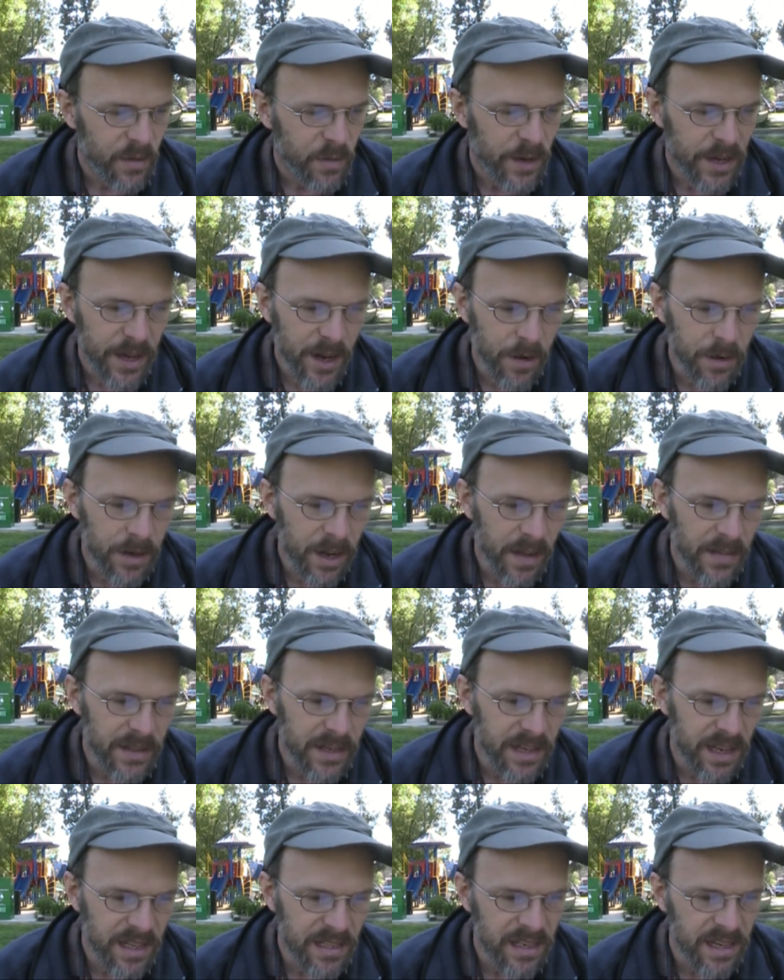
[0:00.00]
We know not
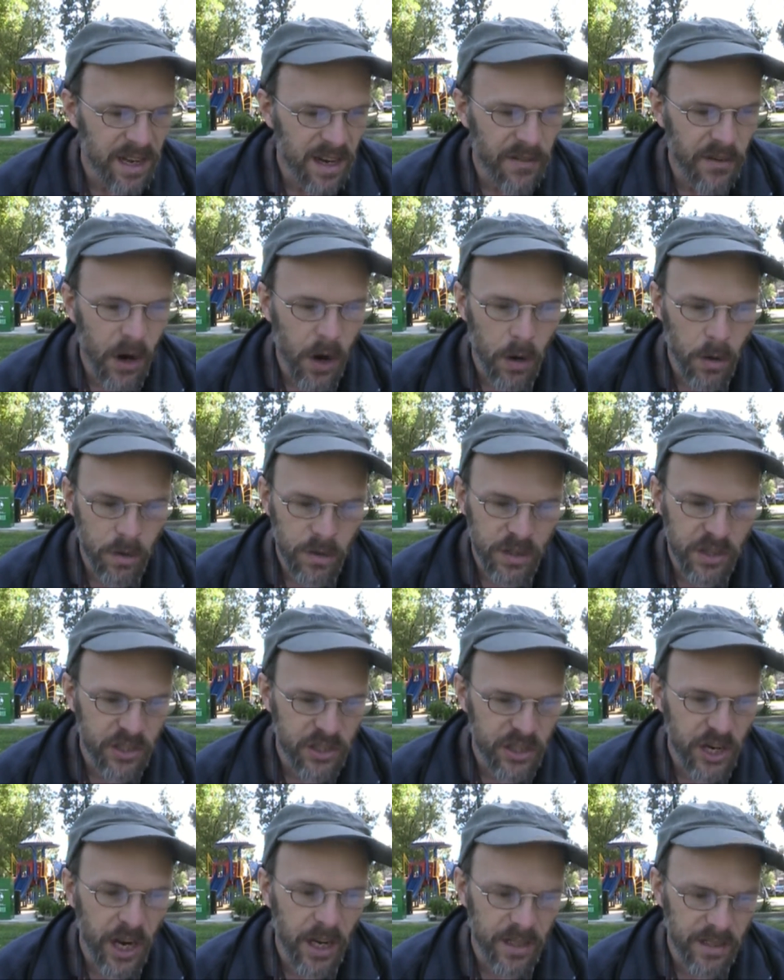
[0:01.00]
the destiny of our own
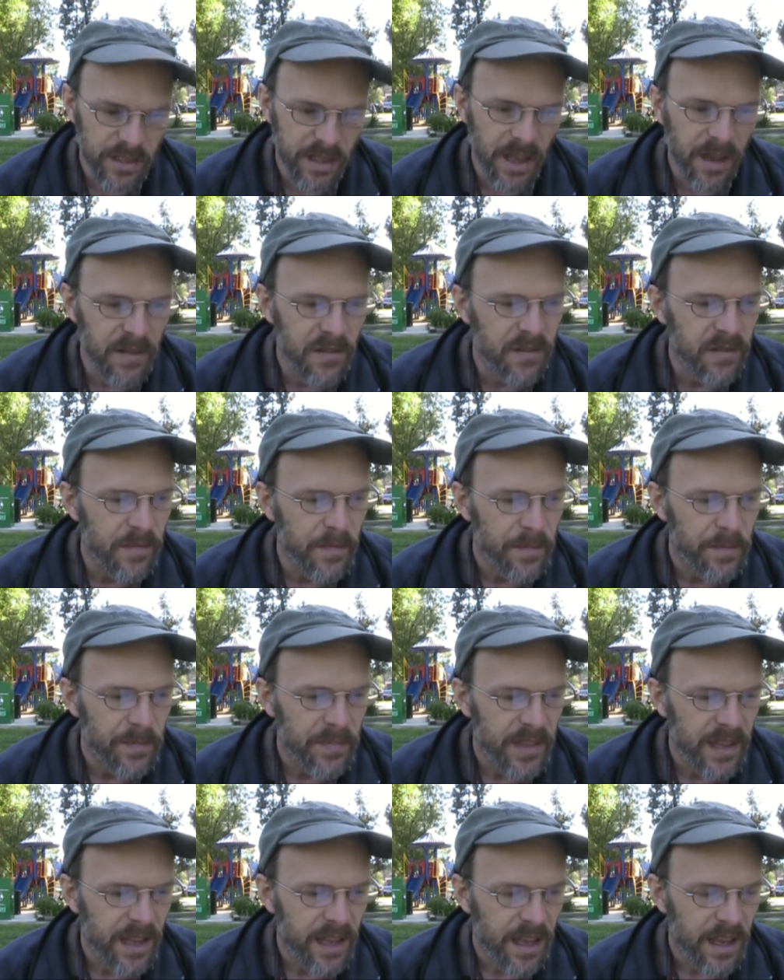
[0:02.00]
child's life.
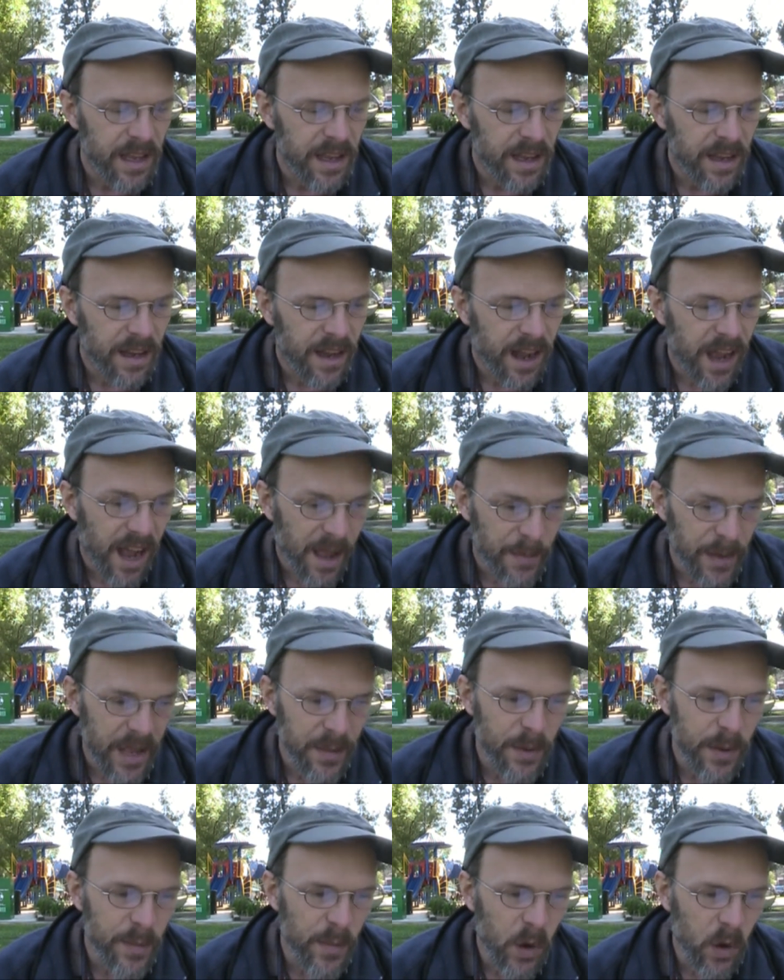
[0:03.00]
I
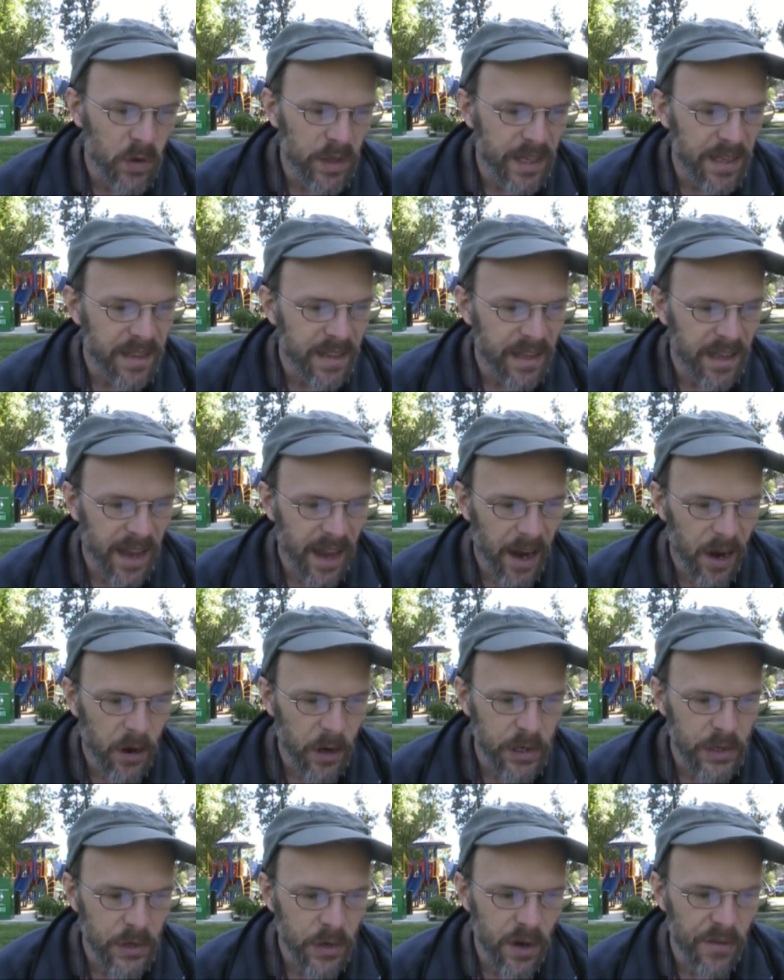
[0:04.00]
may be molding the
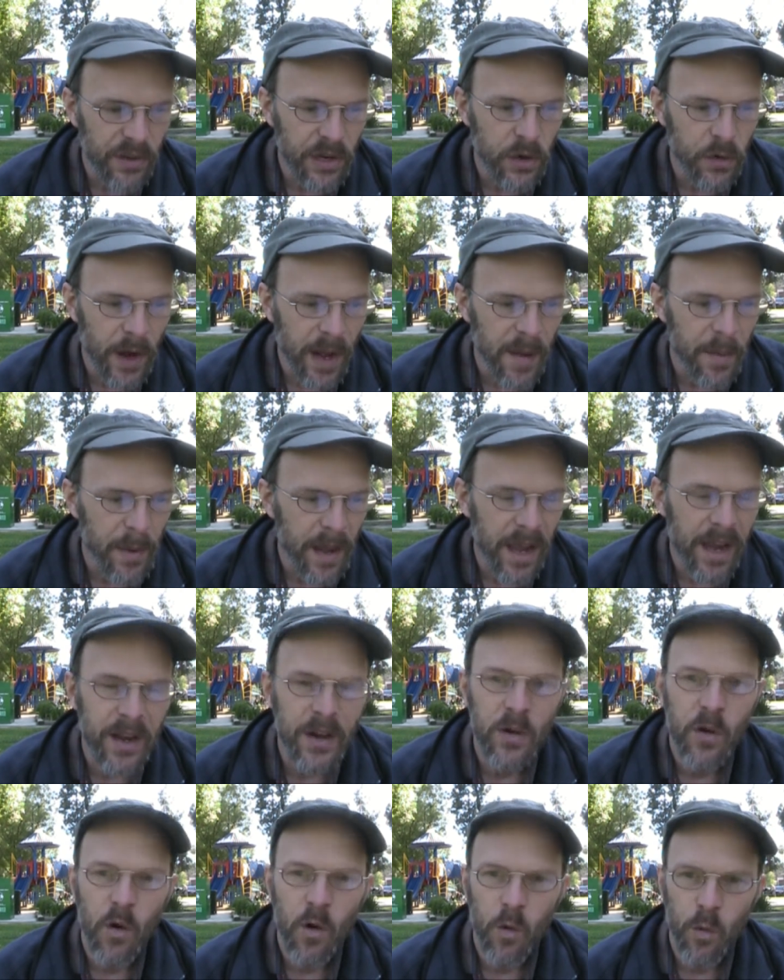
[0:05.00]
character of a great
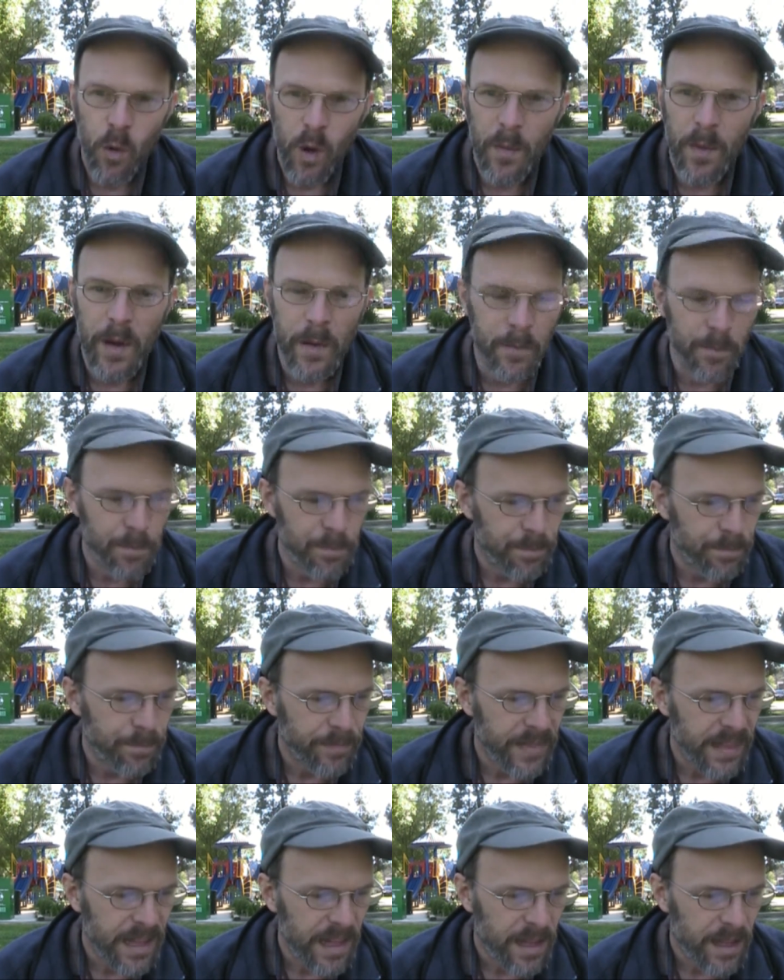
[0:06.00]
man or woman.
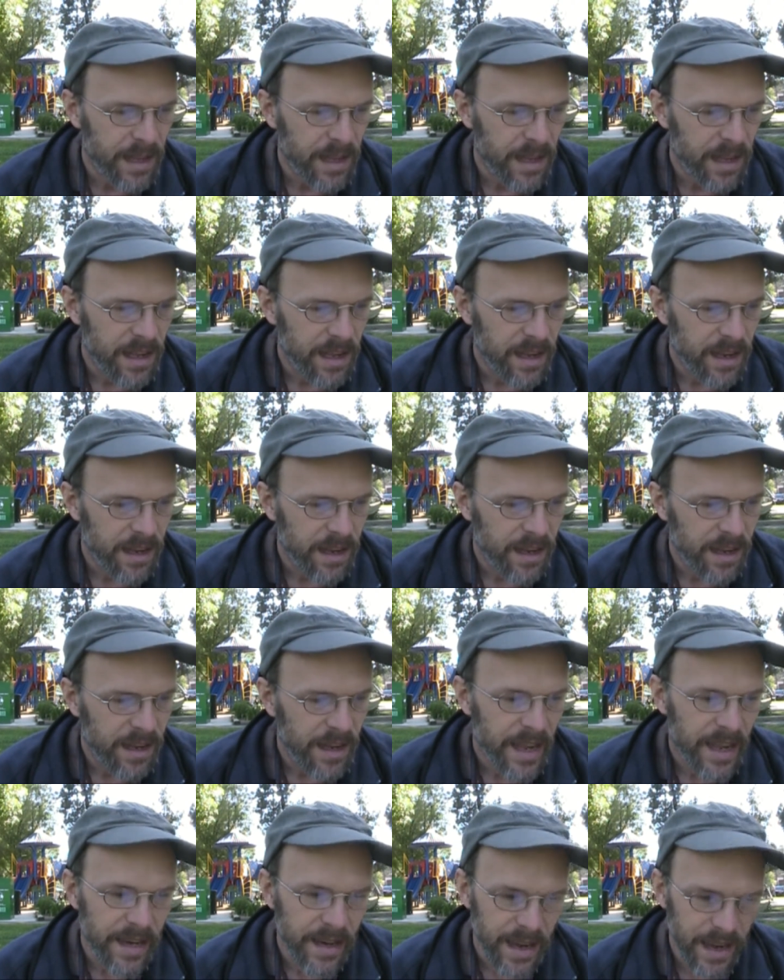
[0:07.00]

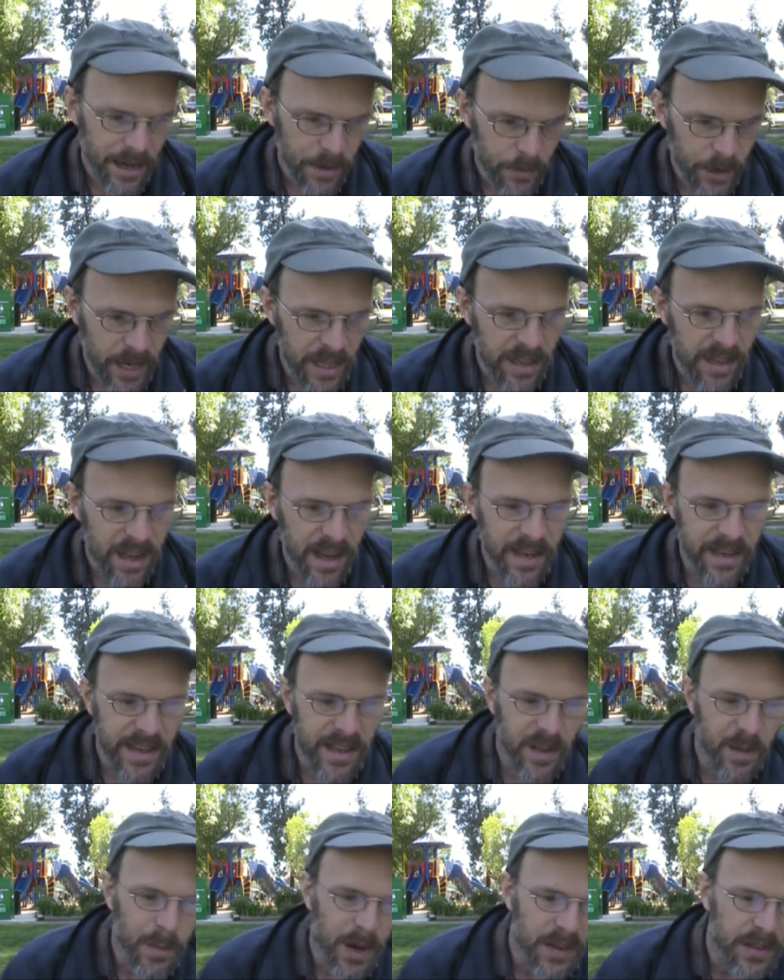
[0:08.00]
At any rate, the
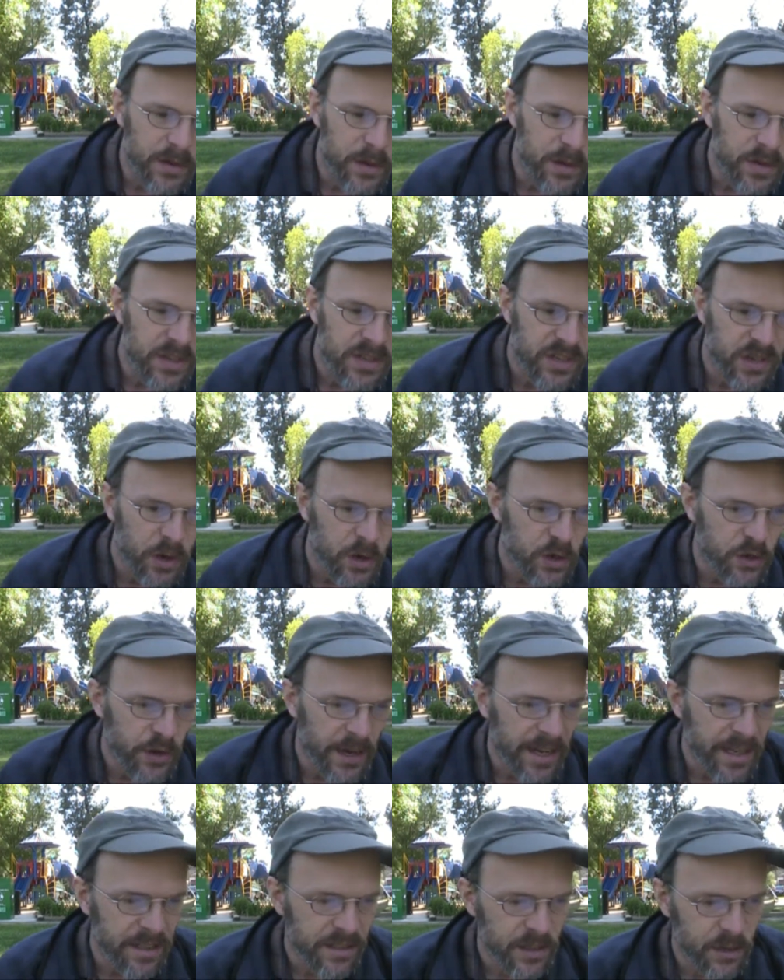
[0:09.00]
ideal mother so
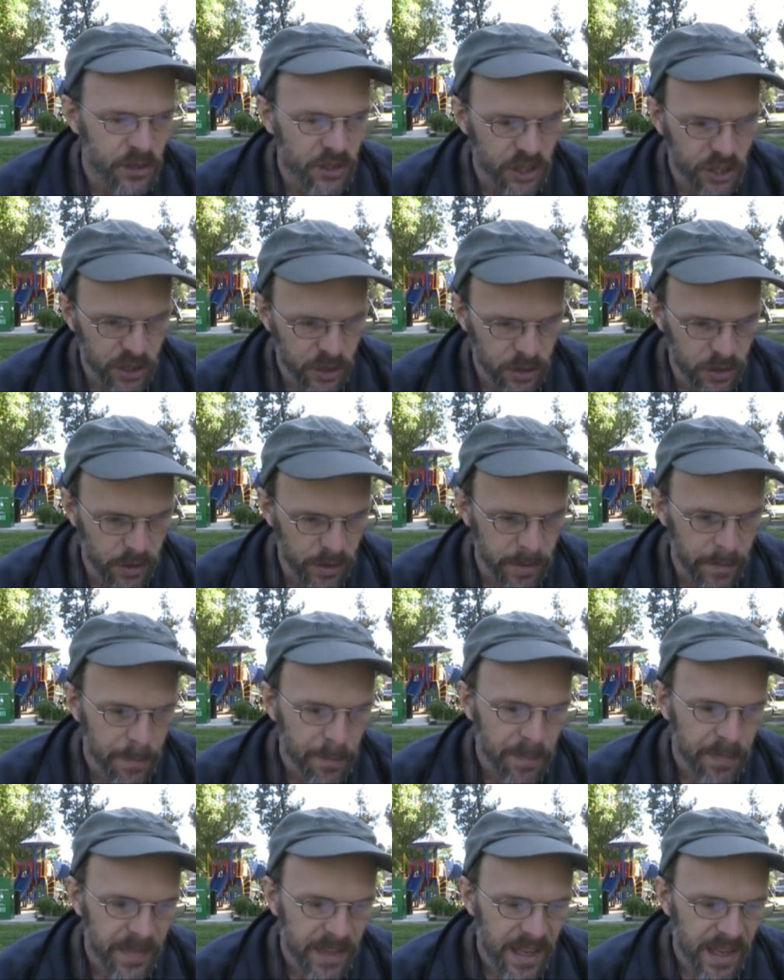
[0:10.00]
trains her children